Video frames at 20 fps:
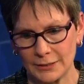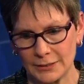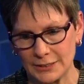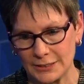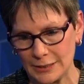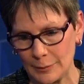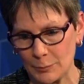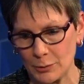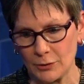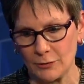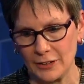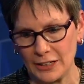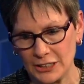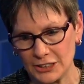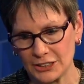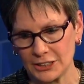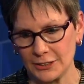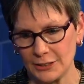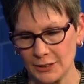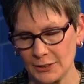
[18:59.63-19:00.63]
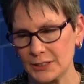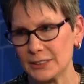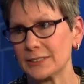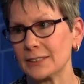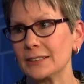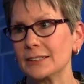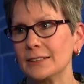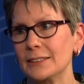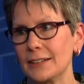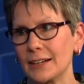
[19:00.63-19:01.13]
deprivation on this
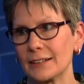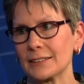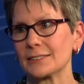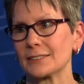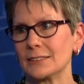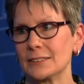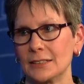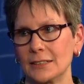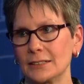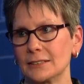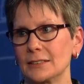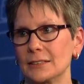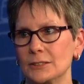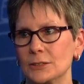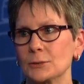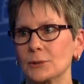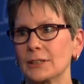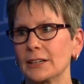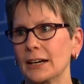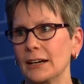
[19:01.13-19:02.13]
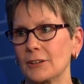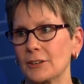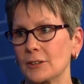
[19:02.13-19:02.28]
index that takes into account a